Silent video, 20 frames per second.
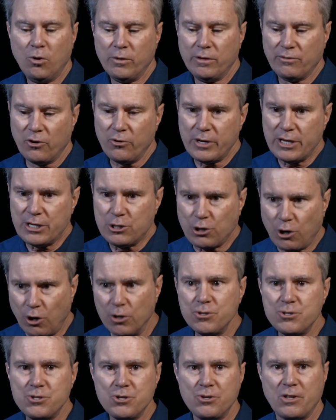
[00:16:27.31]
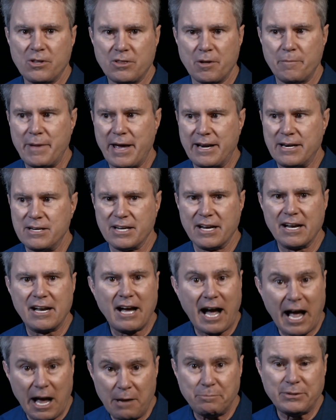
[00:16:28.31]
We've already told you that the man is
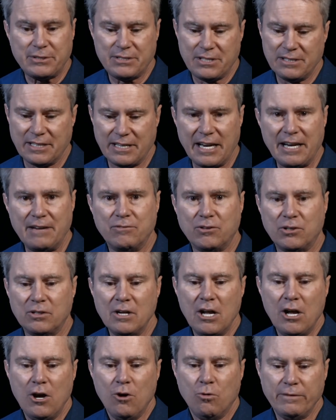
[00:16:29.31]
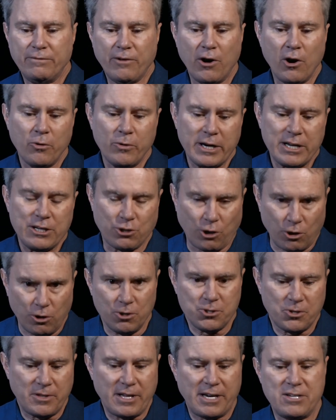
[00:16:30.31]
incompetent and evil. We've already
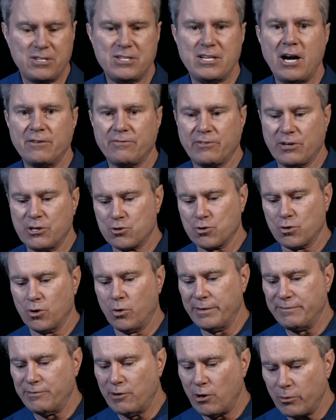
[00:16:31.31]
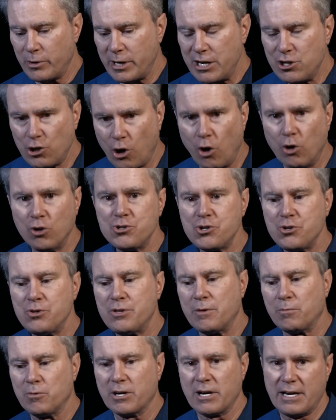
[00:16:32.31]
told you that it's out of control. We've already told you
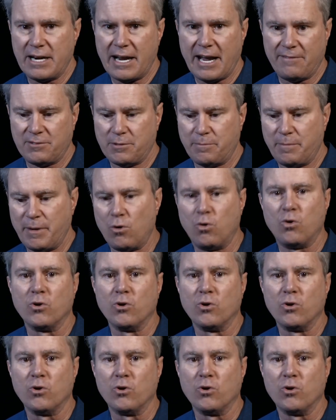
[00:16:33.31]
that we're going to have to be